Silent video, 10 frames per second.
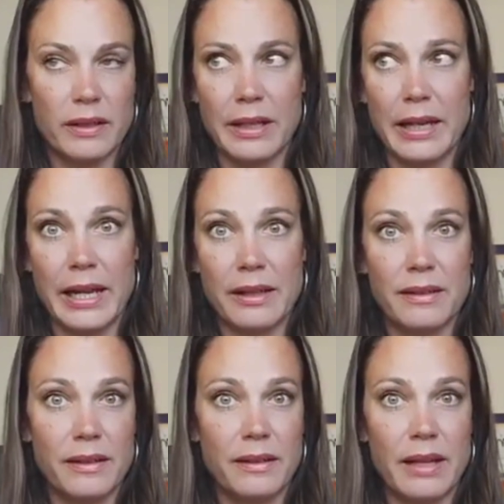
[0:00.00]
Enhanced
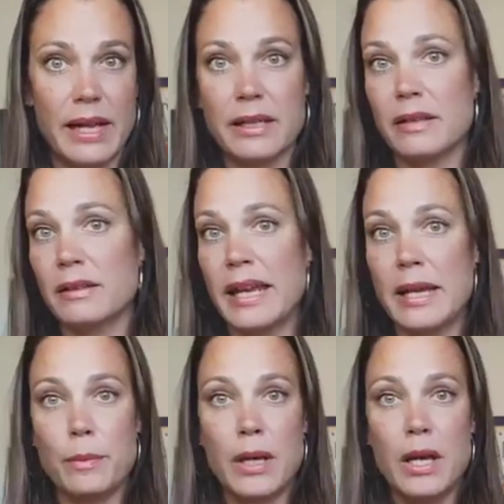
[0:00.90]
is like
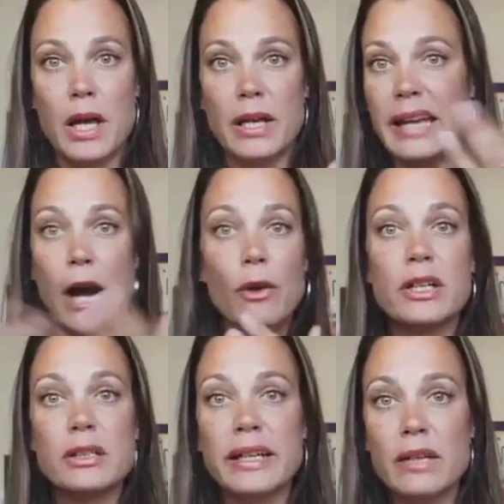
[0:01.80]
they
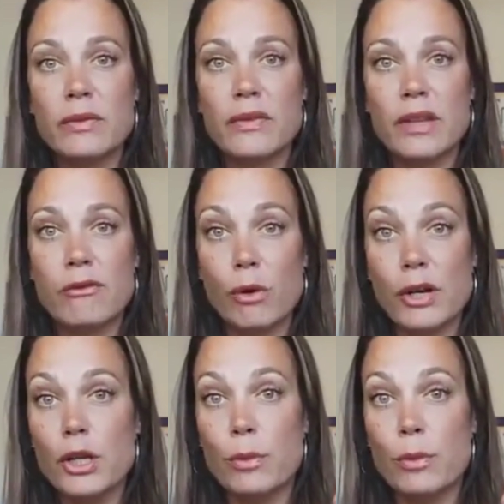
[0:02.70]
calculate everything for you,